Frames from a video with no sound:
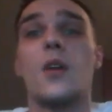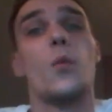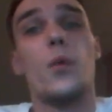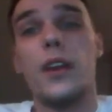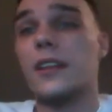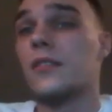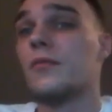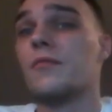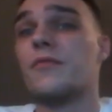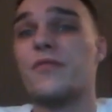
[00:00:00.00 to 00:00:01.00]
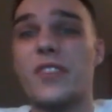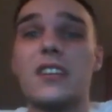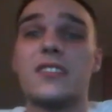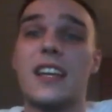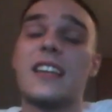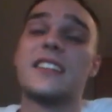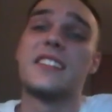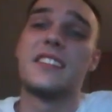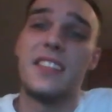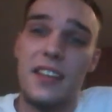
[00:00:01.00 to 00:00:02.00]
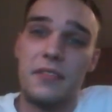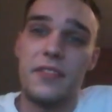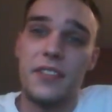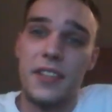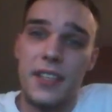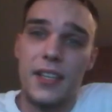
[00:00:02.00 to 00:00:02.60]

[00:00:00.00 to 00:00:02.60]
when it feels like it's safe.